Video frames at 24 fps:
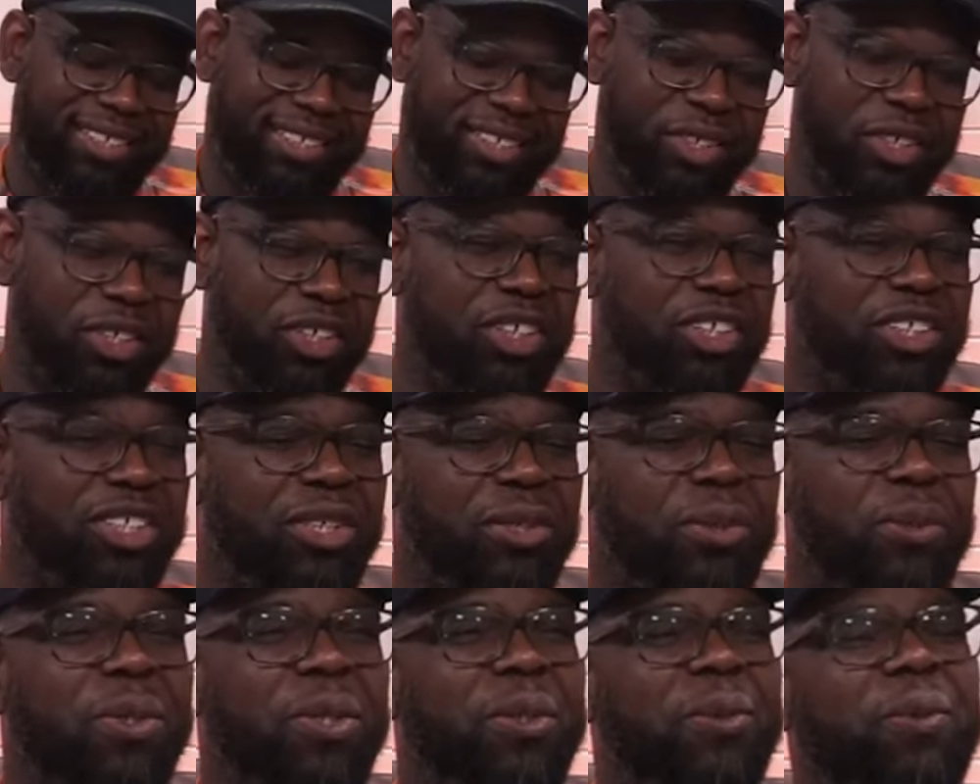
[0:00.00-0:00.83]
that's an early
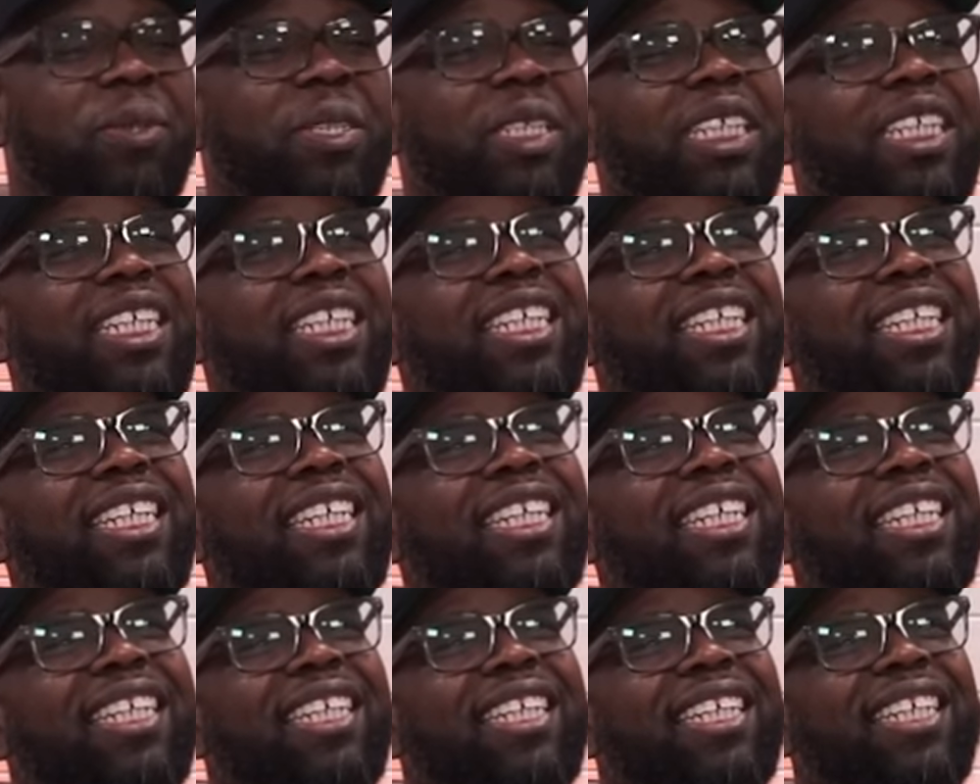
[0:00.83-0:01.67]
quote.
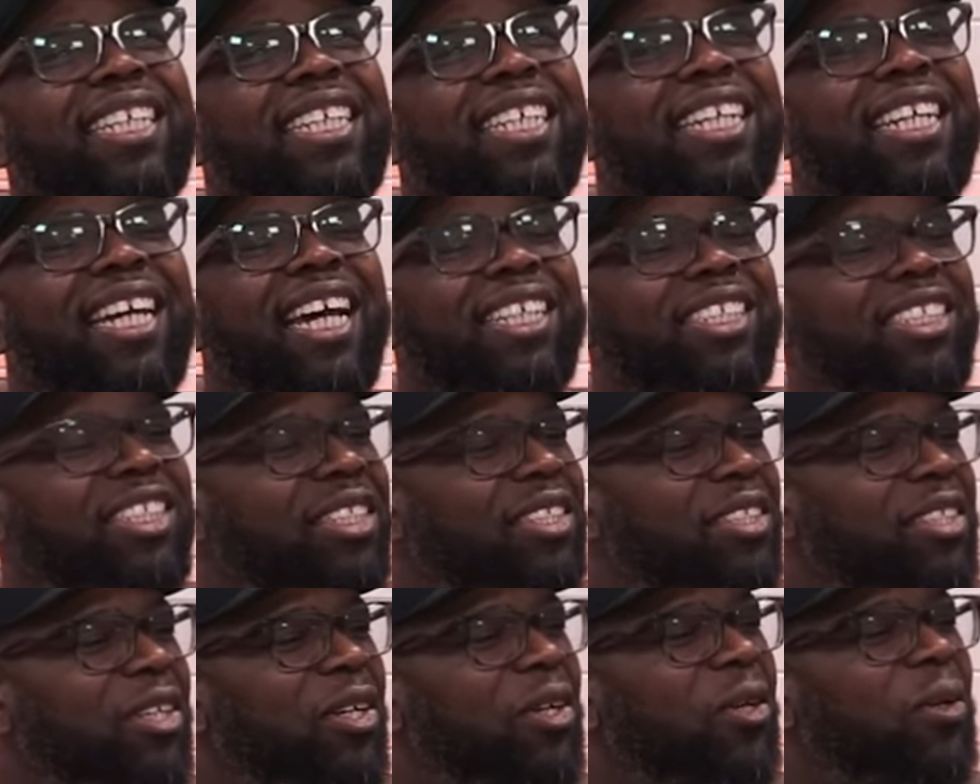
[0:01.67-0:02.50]
I should